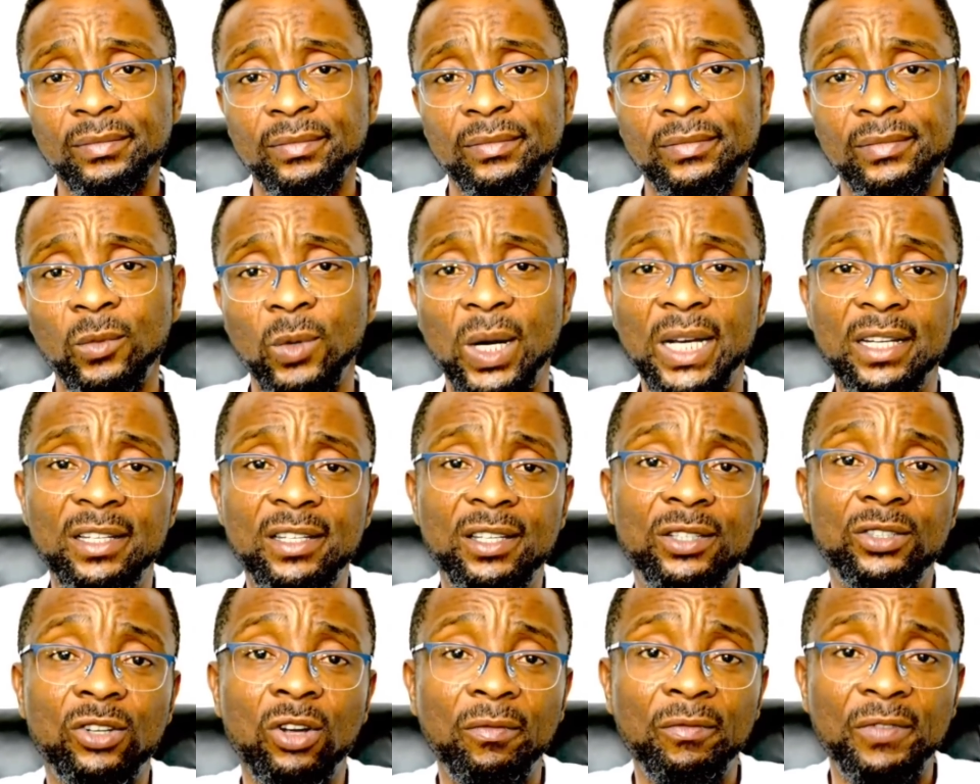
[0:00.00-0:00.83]
when it's
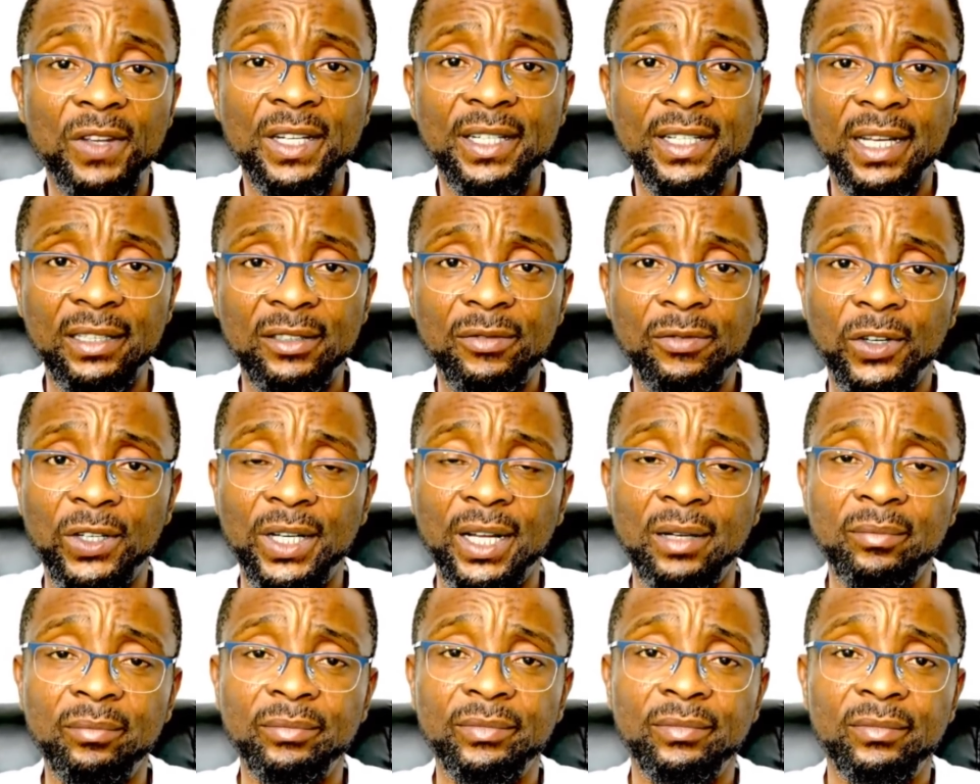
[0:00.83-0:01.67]
convenient for
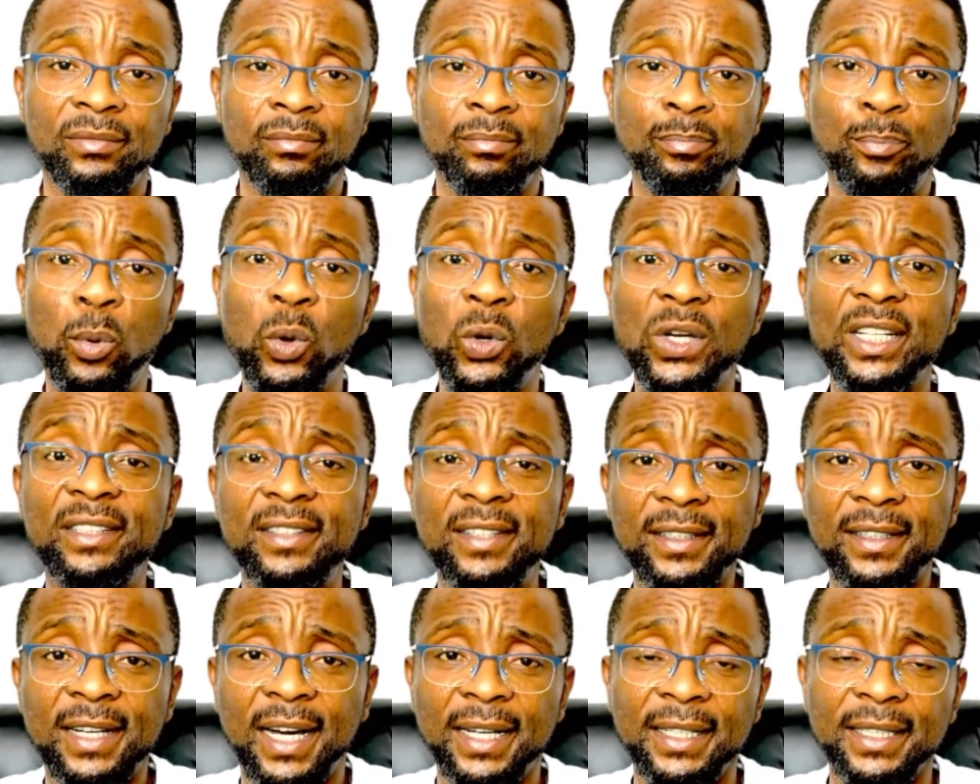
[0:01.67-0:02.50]
them
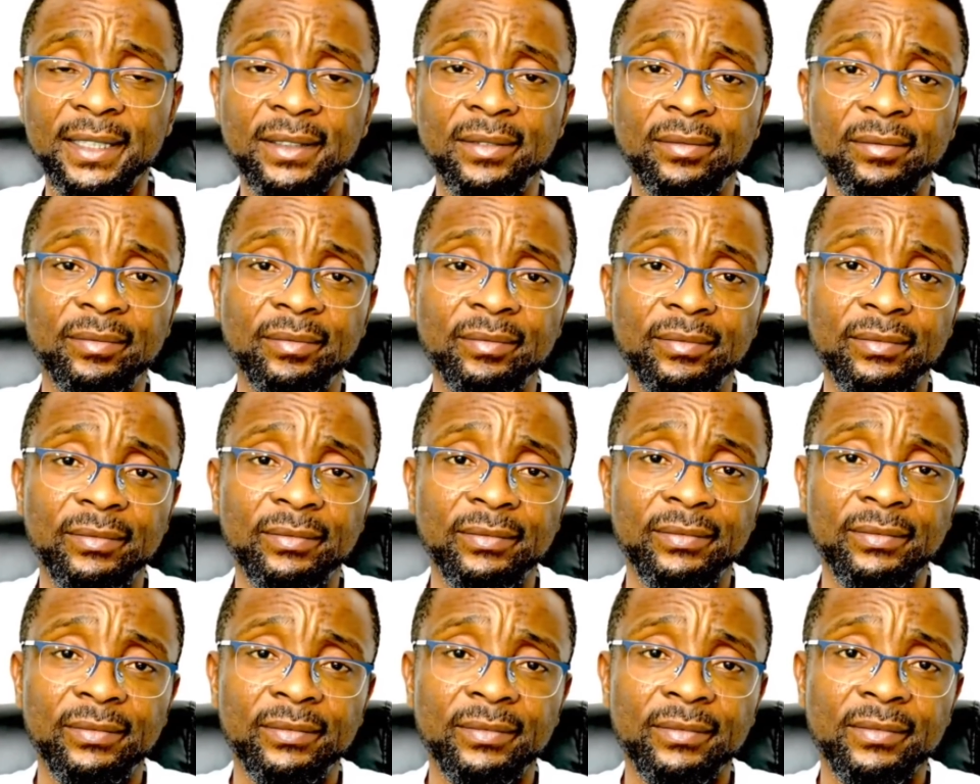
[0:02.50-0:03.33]
politically.
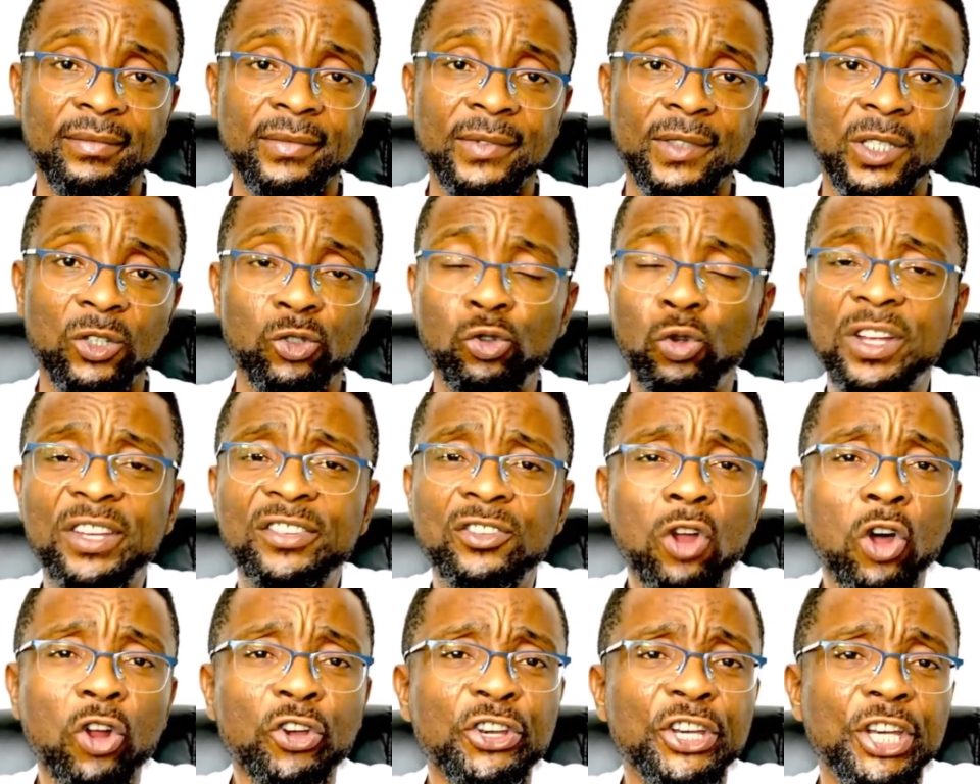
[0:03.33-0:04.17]
So it's
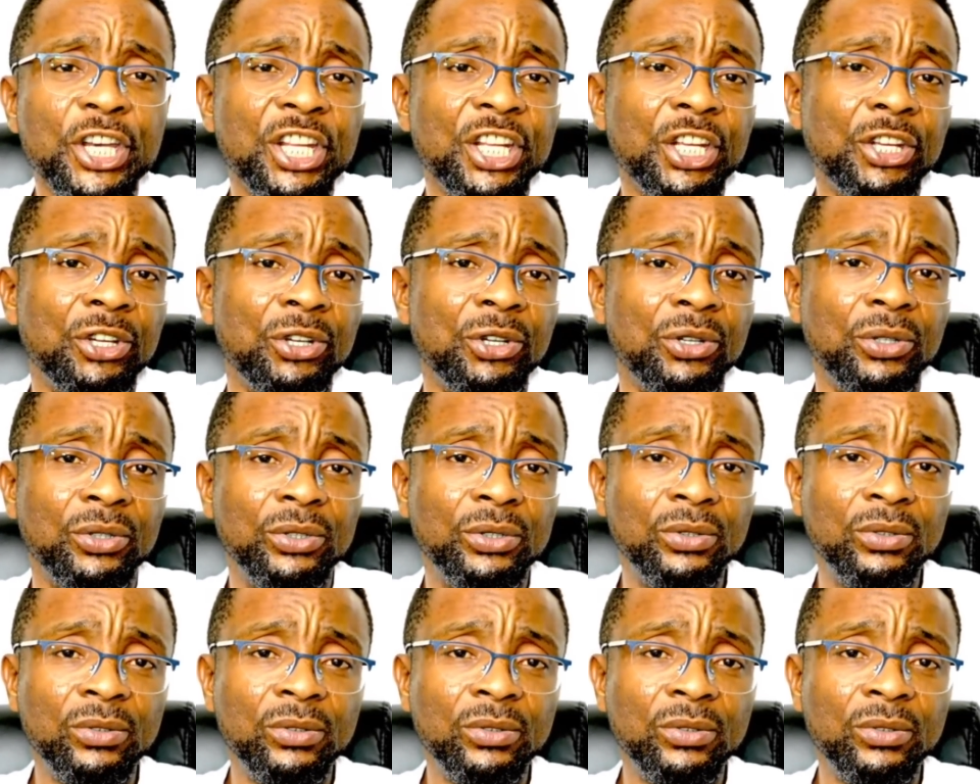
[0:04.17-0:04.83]
not new